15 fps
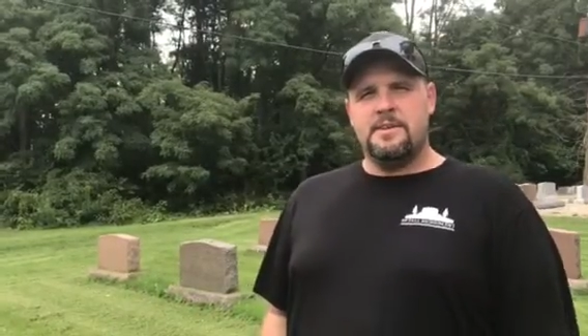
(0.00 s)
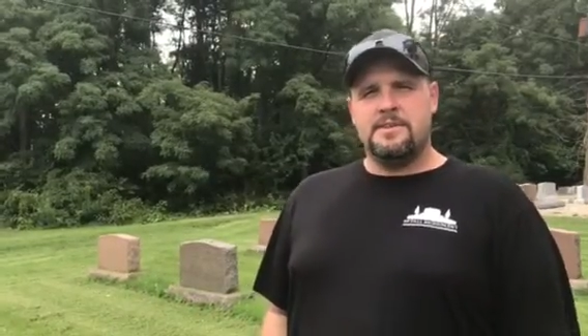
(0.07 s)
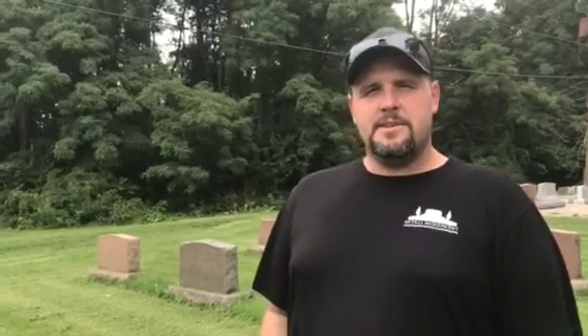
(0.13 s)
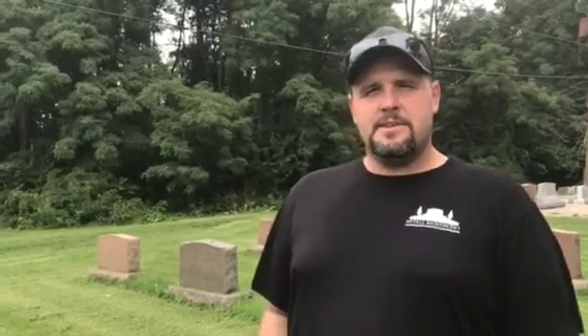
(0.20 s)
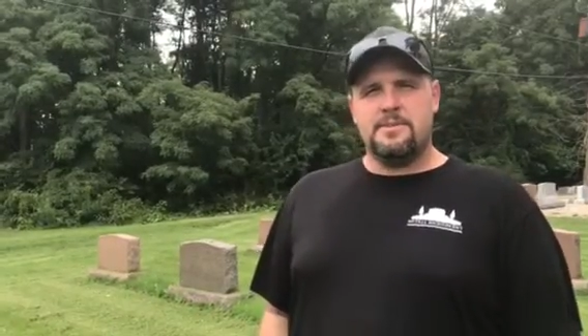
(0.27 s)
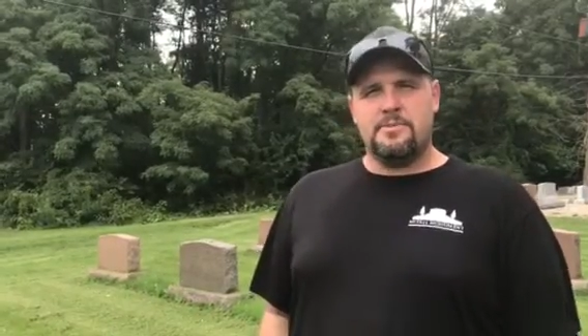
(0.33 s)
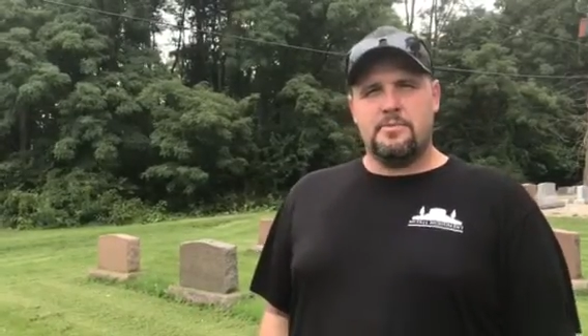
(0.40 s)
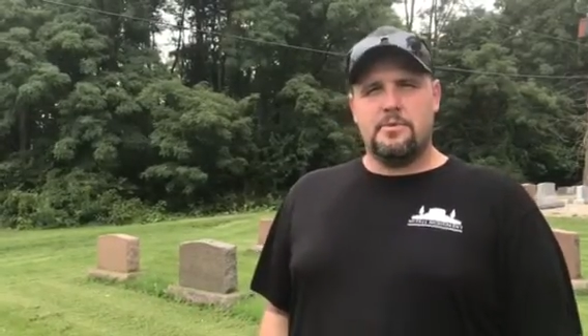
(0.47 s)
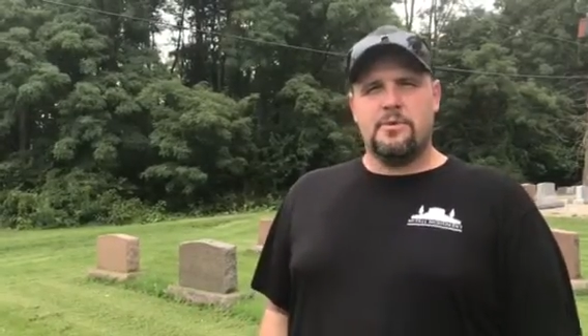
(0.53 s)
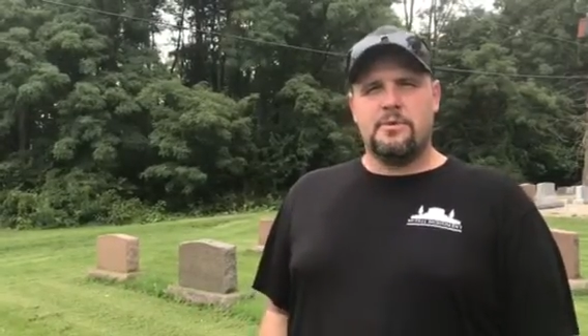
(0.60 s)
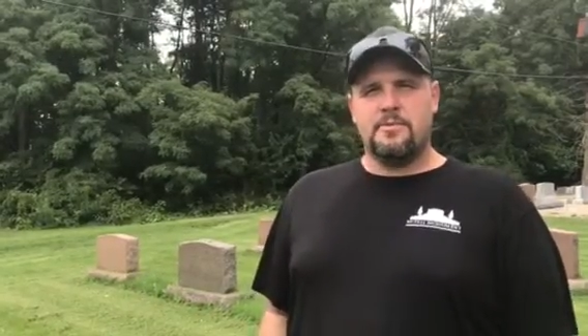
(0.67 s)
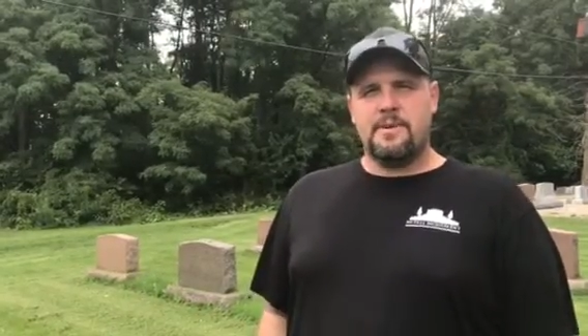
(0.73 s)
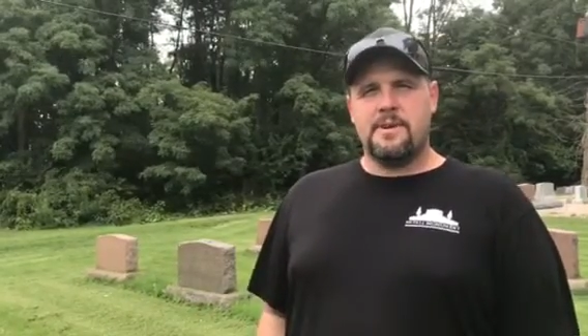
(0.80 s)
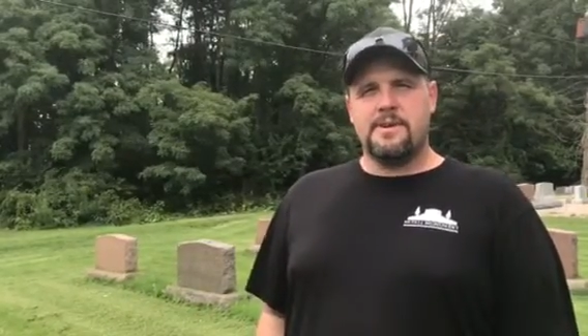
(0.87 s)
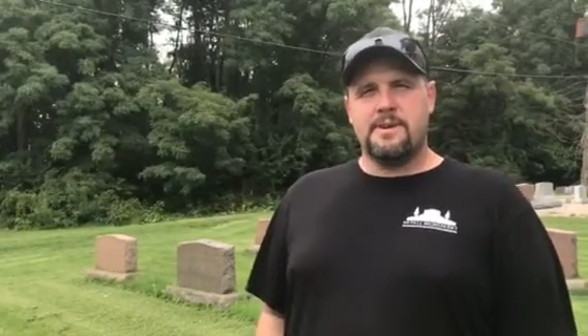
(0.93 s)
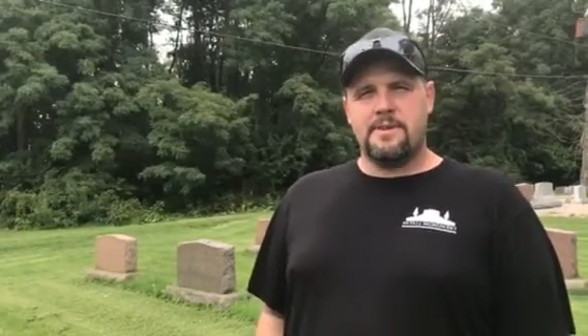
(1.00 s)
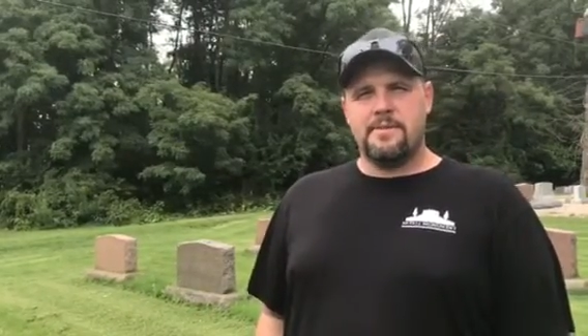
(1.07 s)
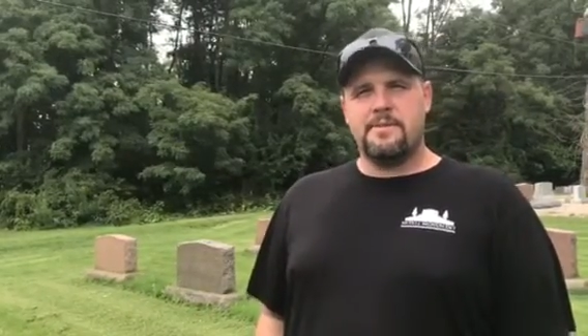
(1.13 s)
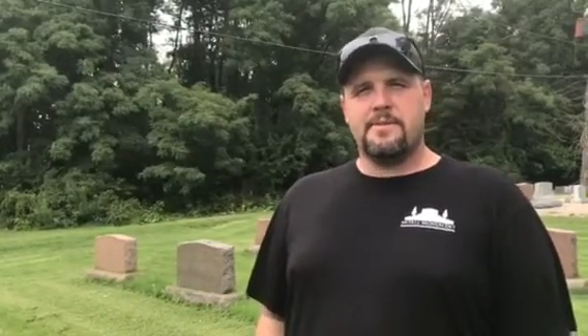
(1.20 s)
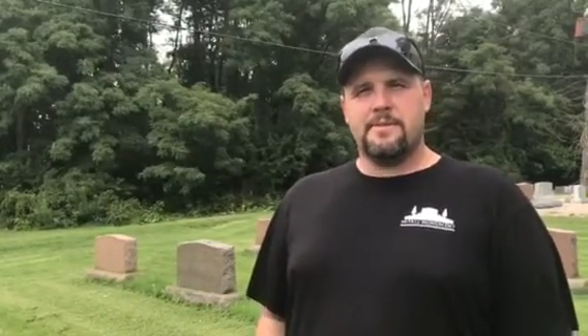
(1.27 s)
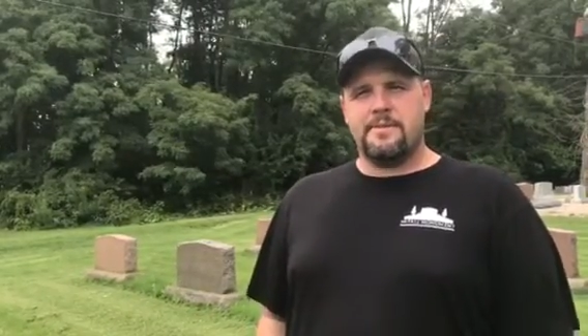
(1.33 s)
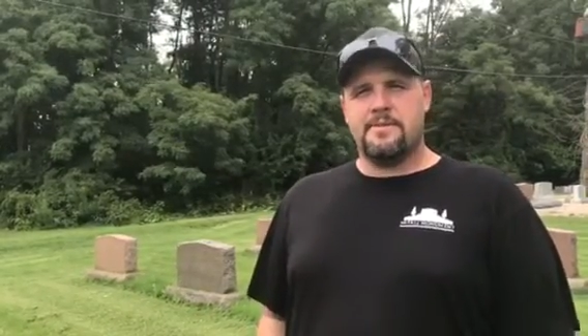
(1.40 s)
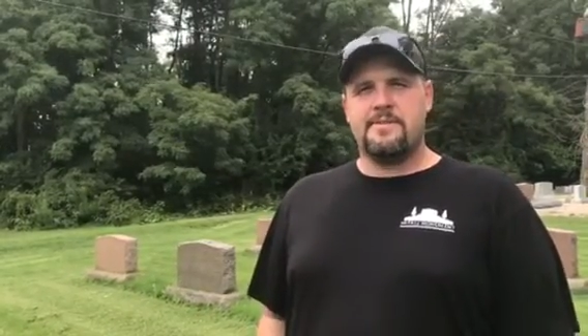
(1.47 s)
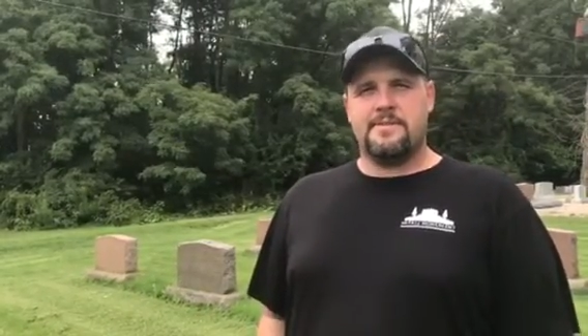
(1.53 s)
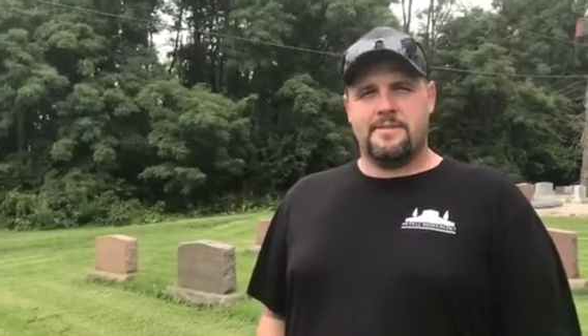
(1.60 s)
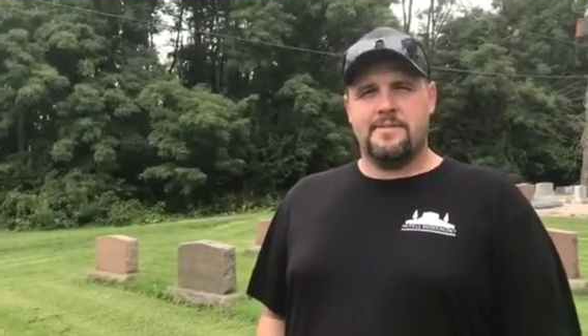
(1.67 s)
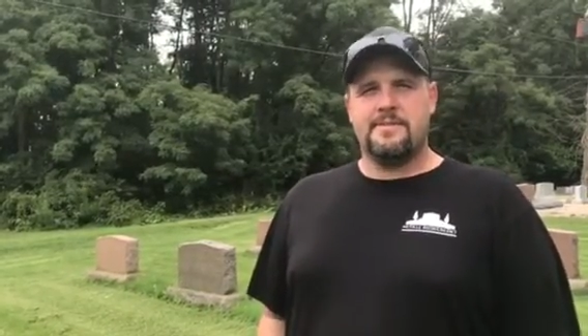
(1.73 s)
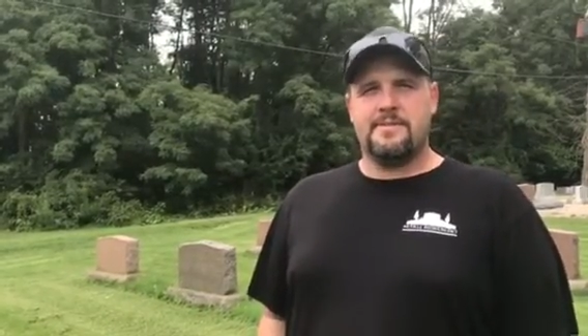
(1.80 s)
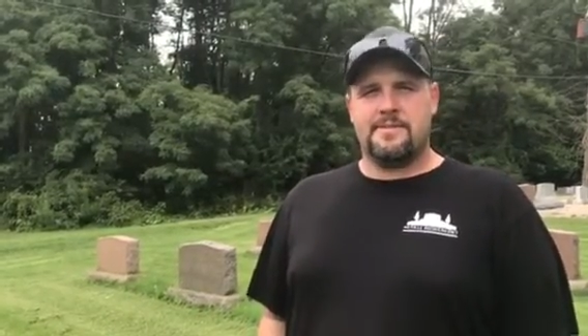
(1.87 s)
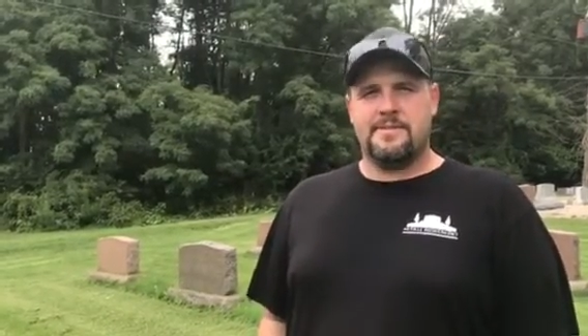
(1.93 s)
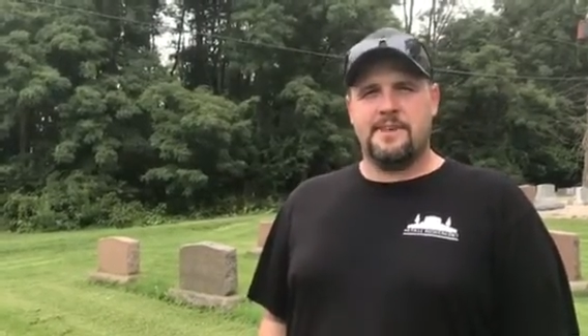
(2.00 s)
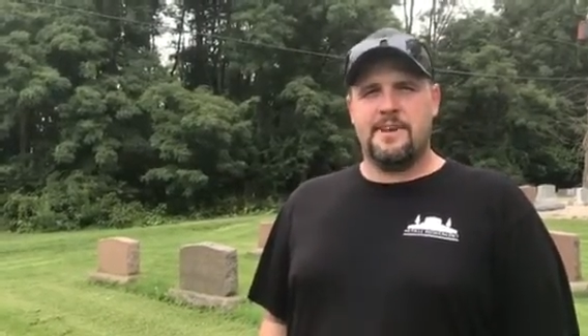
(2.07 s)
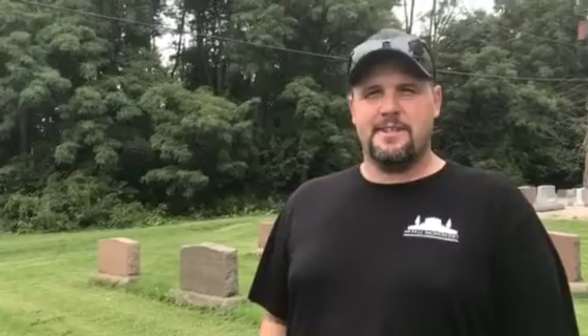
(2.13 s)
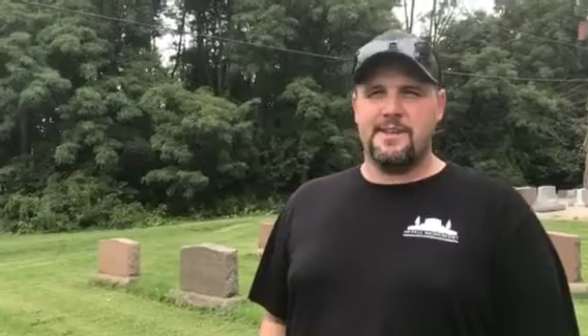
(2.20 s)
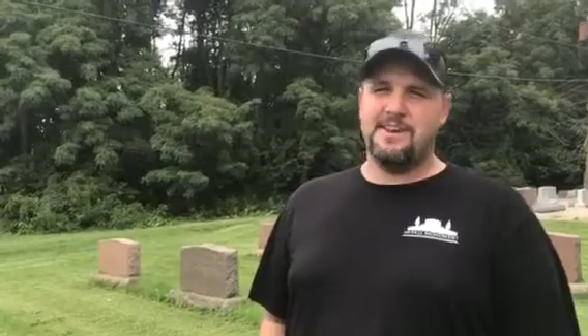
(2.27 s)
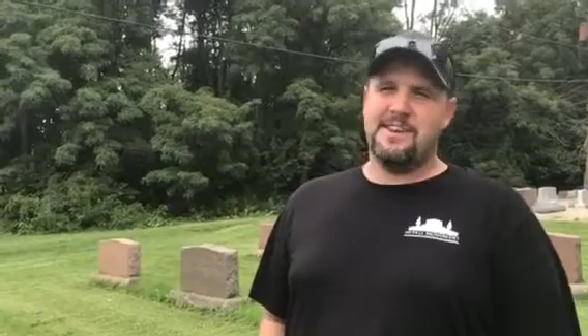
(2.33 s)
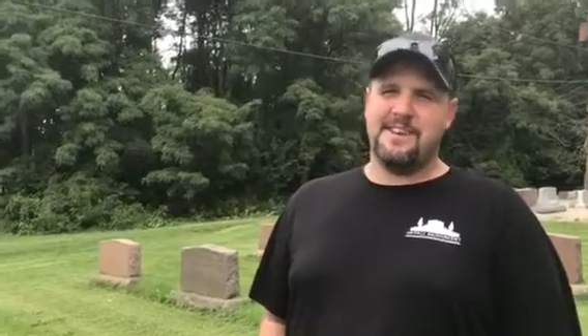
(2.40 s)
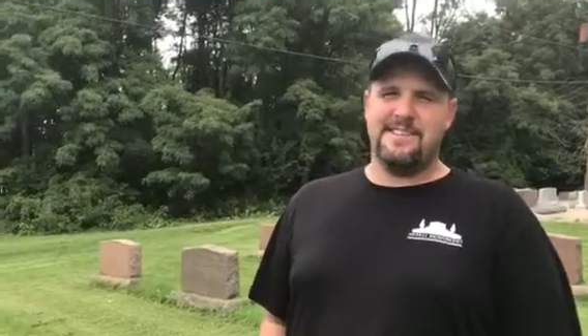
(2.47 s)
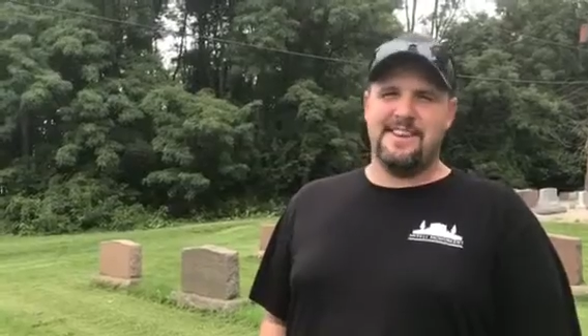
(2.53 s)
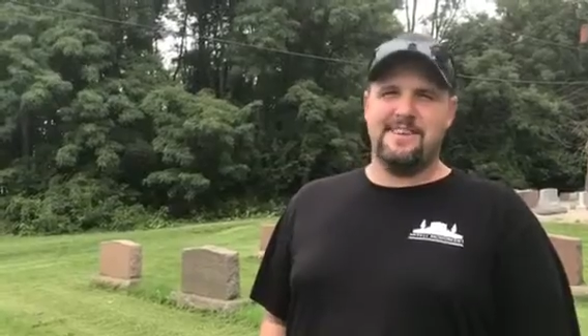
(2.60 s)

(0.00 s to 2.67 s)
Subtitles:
see the work around here, and got lucky.